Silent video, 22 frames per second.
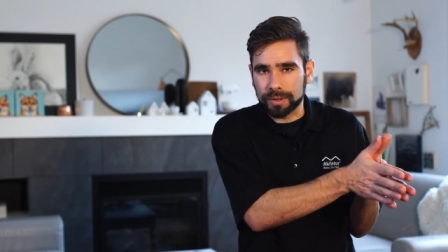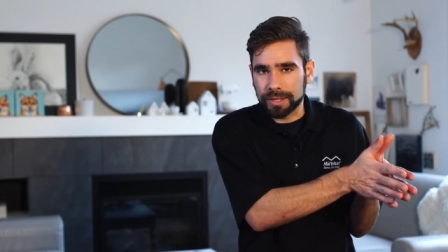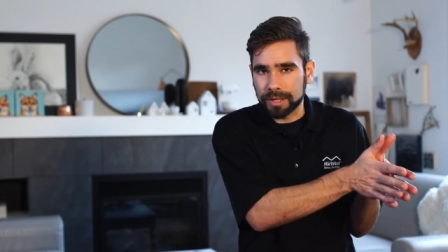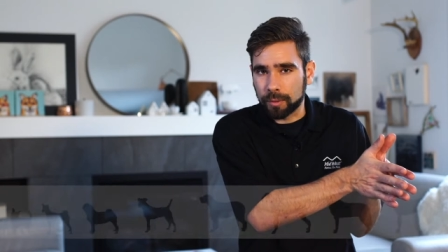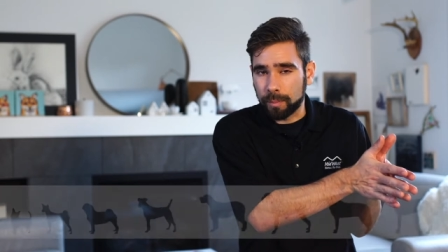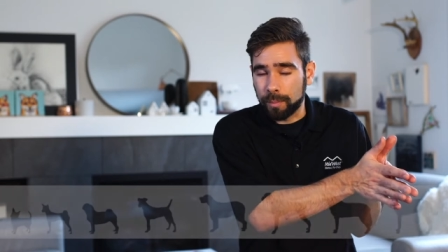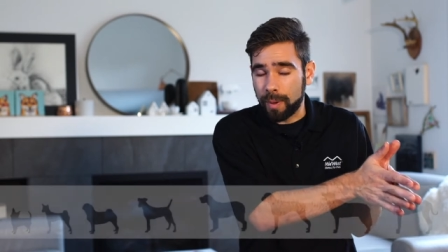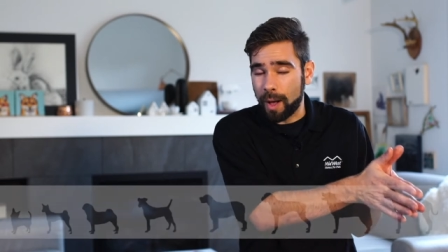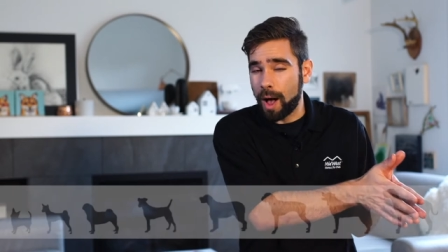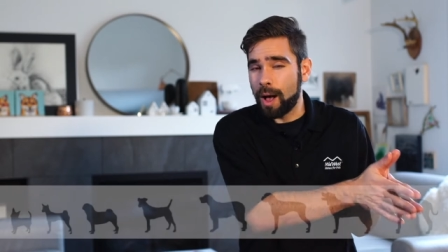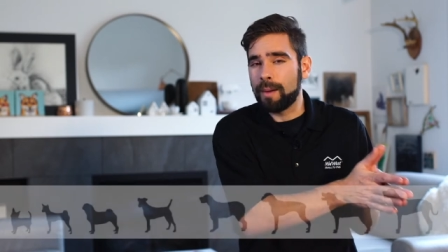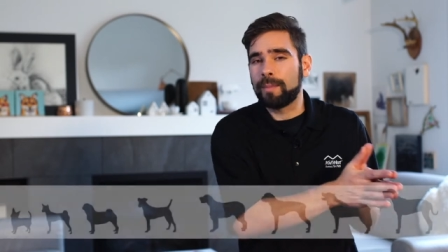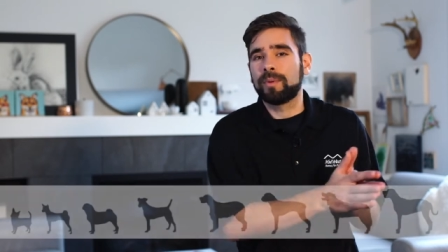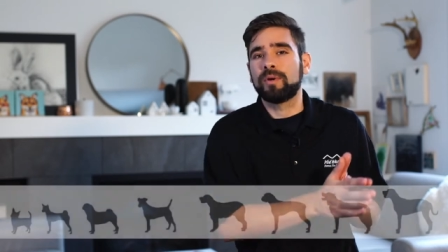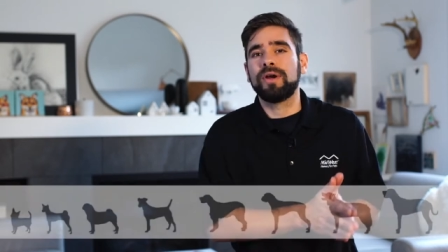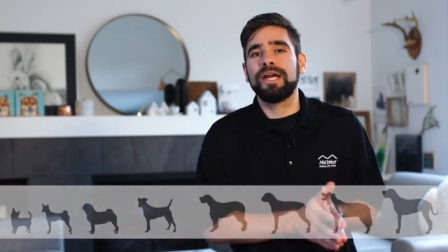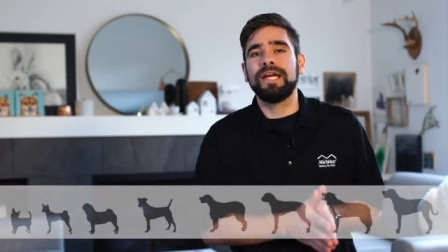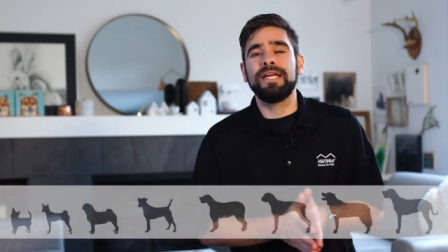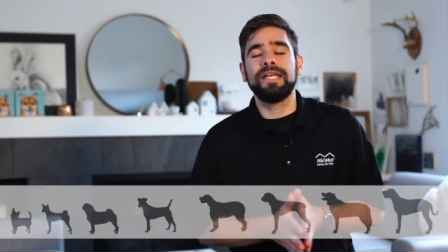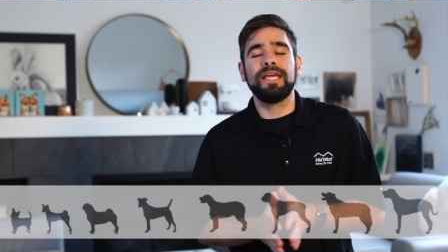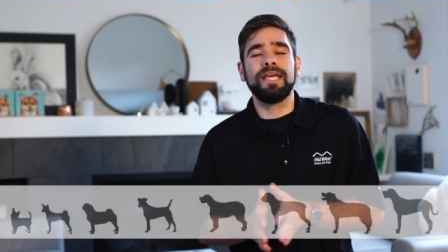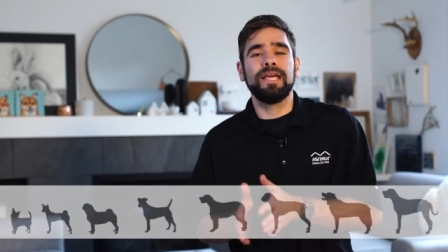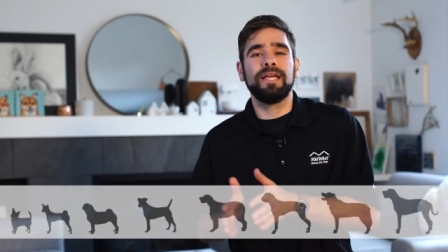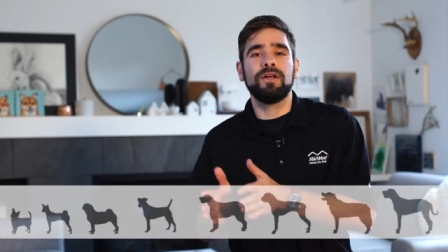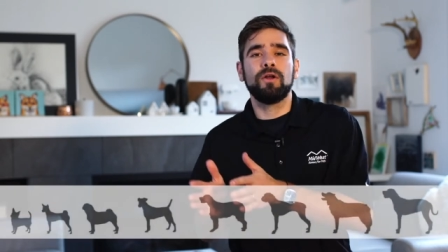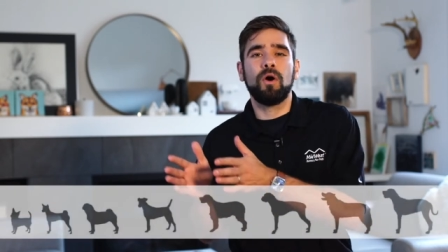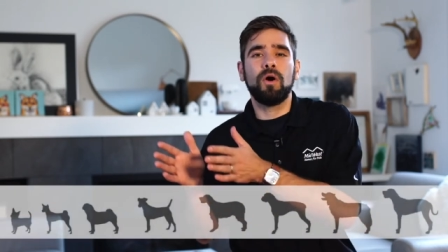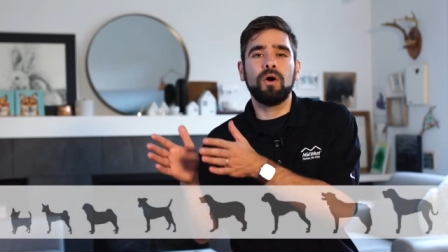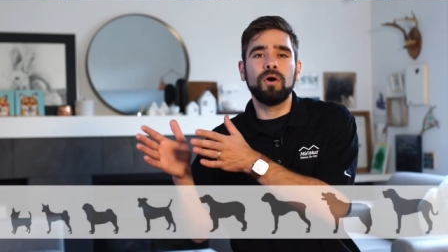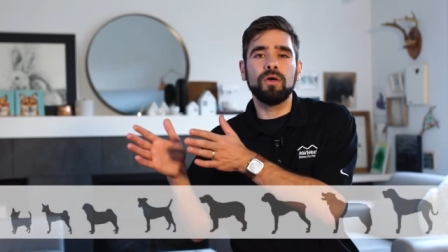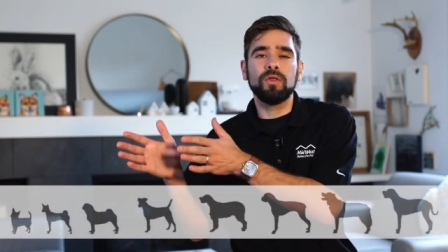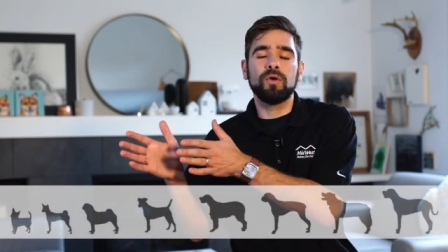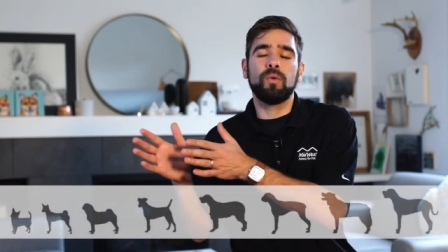little Pomeranian
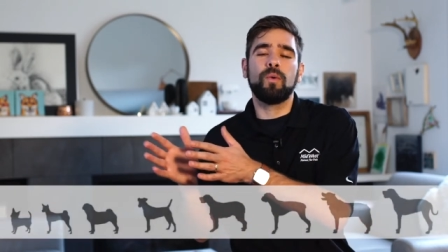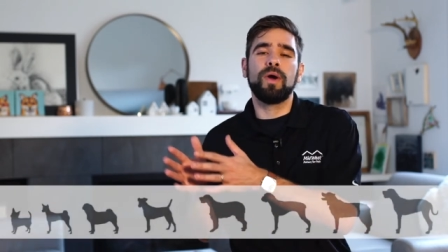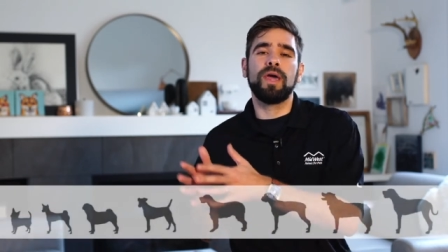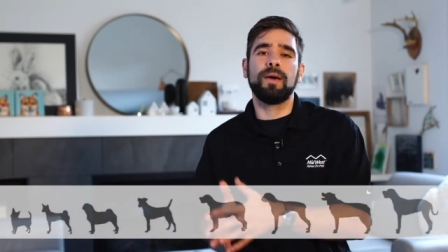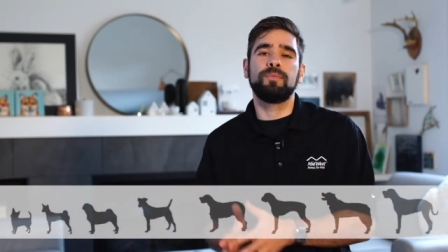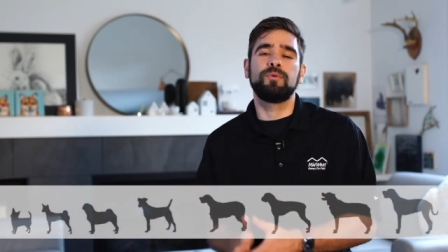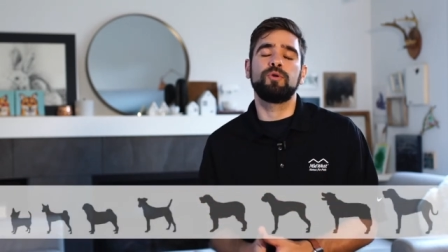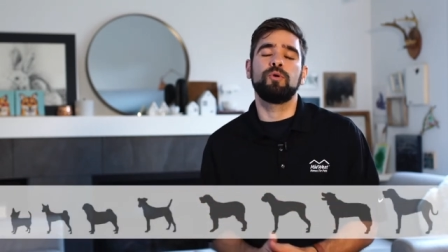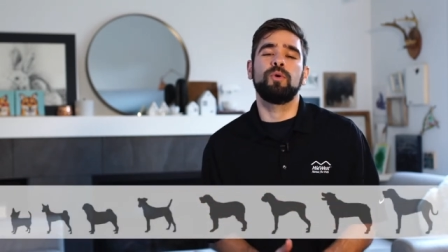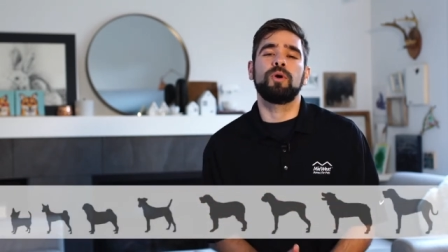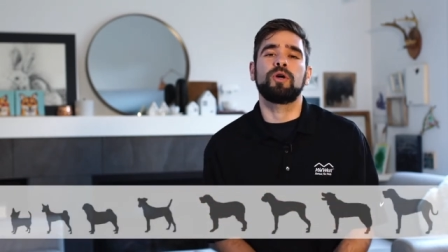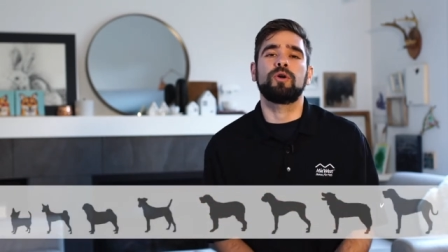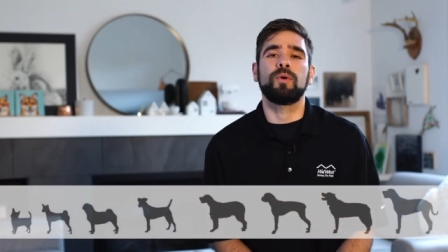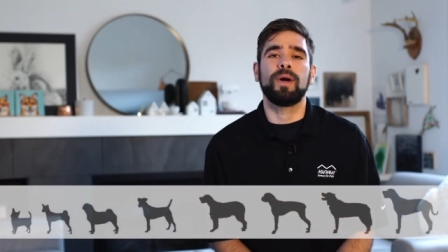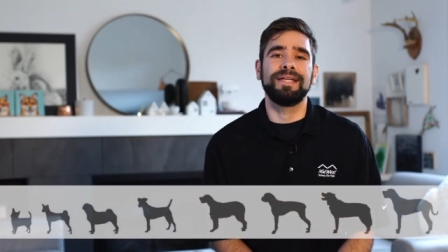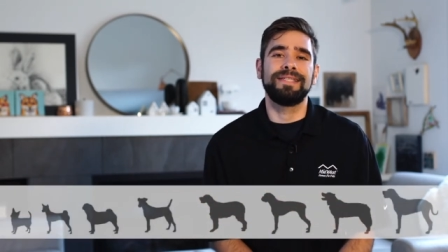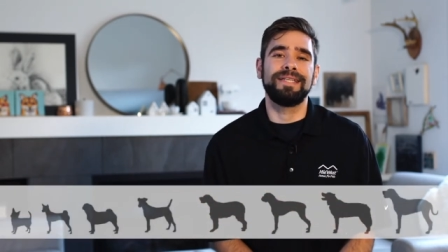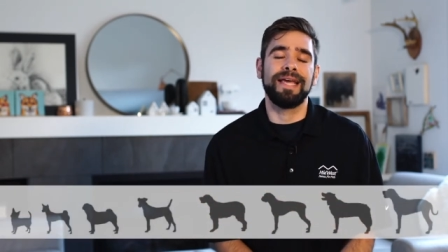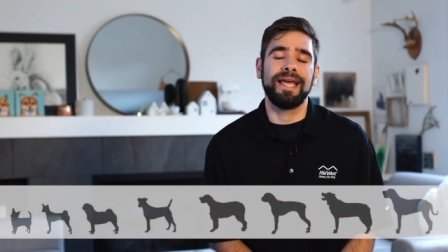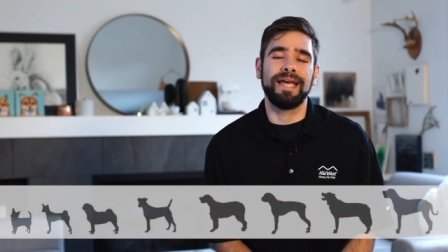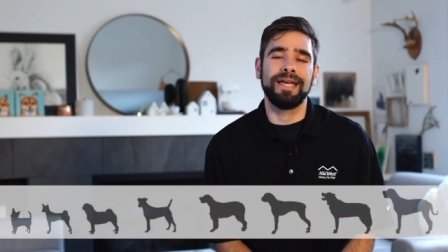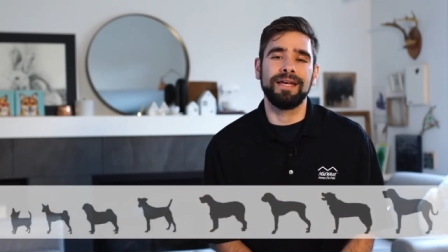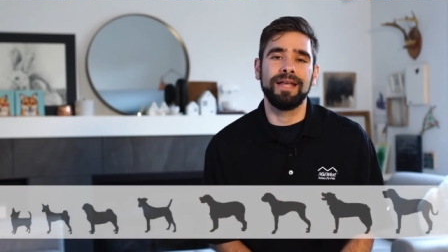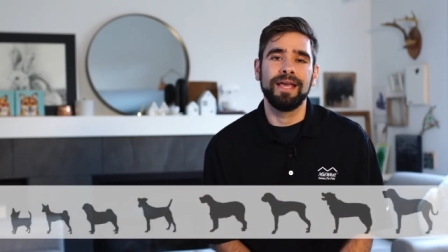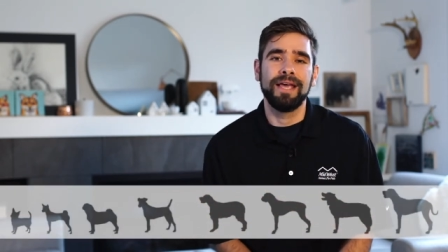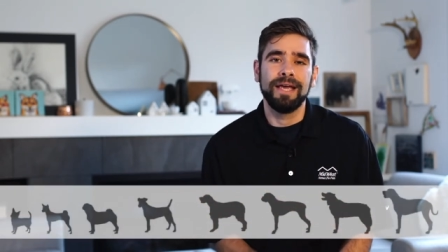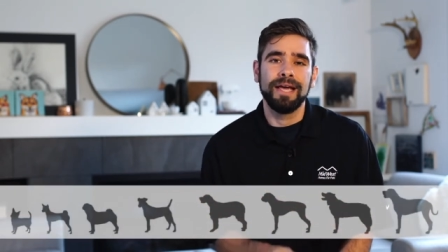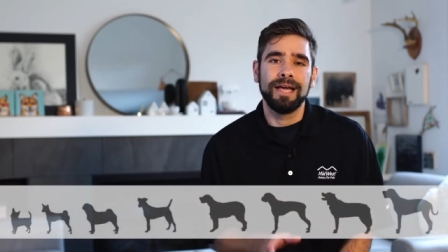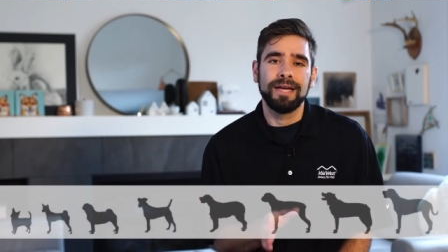all the way up to a Great Dane.